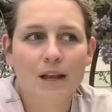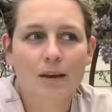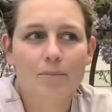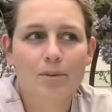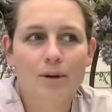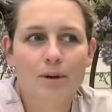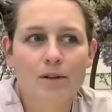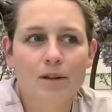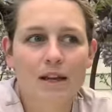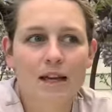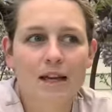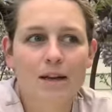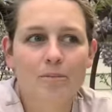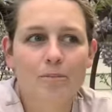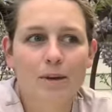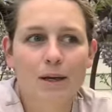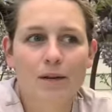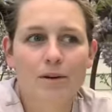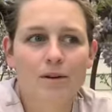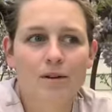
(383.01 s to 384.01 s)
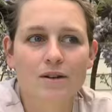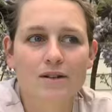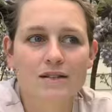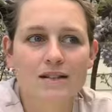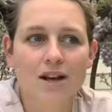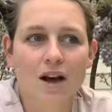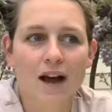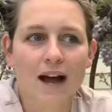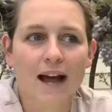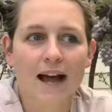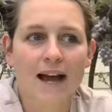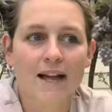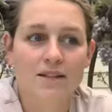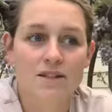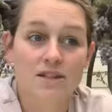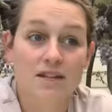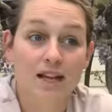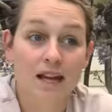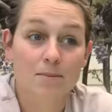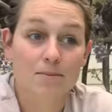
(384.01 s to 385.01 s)
Purely because I had
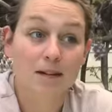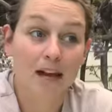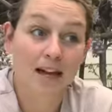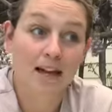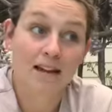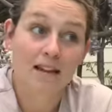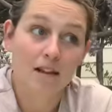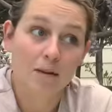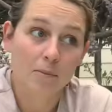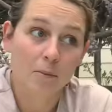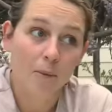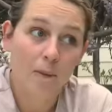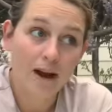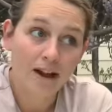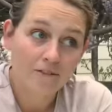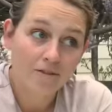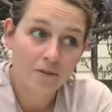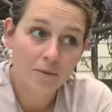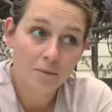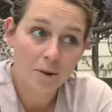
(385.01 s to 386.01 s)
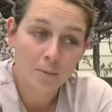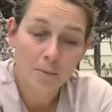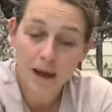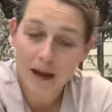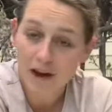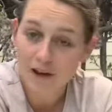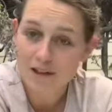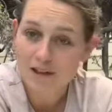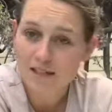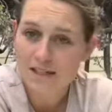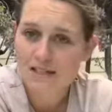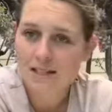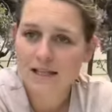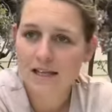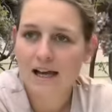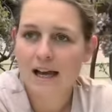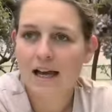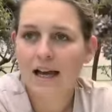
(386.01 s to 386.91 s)
to keep taking them away from the parents